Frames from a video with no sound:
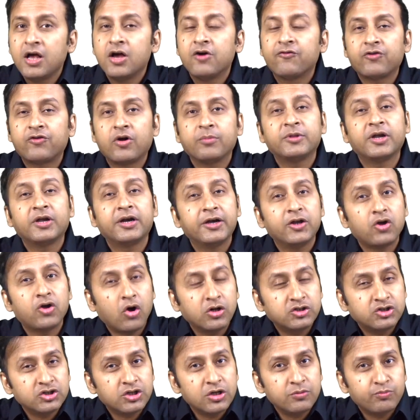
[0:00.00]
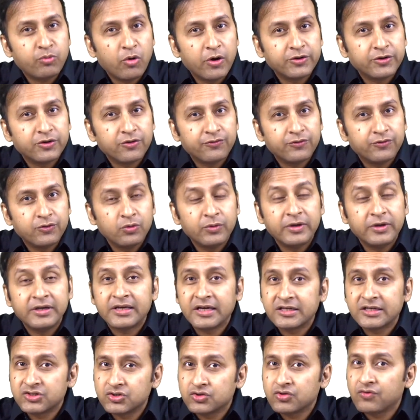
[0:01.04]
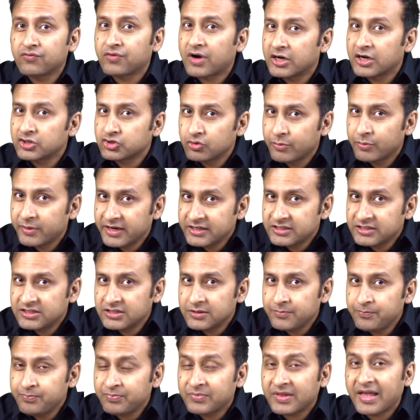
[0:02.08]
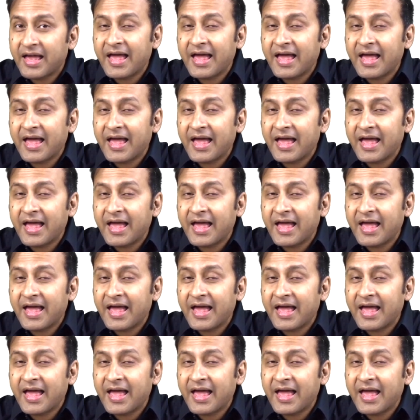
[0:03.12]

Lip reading: from the radiological point of view in cases of carcinoma rectum,